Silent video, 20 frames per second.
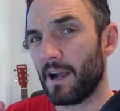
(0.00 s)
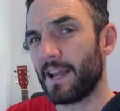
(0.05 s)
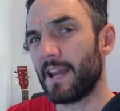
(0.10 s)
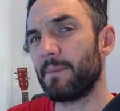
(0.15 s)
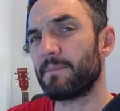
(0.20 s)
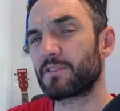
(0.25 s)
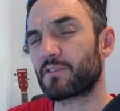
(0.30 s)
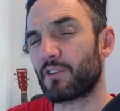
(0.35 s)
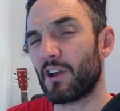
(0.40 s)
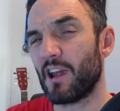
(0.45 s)

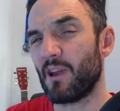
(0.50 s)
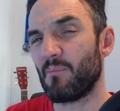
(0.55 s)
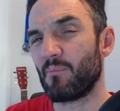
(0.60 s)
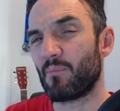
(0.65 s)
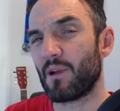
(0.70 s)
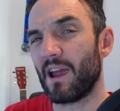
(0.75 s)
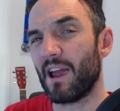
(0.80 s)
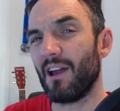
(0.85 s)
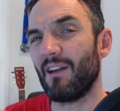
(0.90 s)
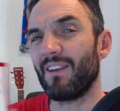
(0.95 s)
name's Graham
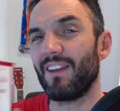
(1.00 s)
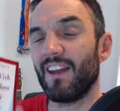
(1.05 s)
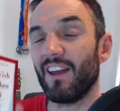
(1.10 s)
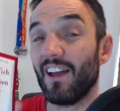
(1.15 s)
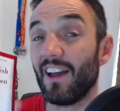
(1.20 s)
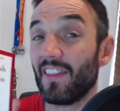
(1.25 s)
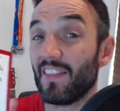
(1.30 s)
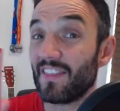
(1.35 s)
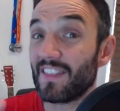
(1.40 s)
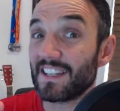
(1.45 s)
Brown,
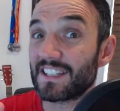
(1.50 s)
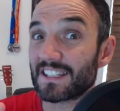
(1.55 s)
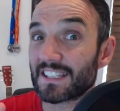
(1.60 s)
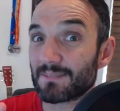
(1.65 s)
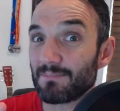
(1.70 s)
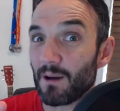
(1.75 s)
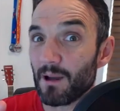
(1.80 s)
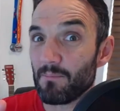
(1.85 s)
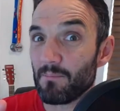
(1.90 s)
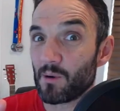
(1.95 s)
and this is
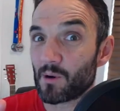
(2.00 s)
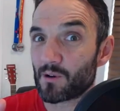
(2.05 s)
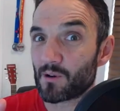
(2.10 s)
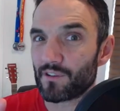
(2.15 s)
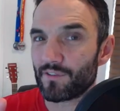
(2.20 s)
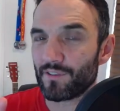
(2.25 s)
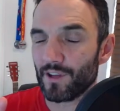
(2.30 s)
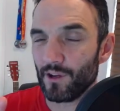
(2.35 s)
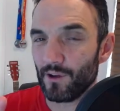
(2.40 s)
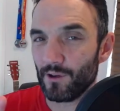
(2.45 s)
my book
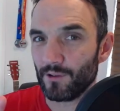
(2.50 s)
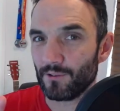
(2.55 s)
review.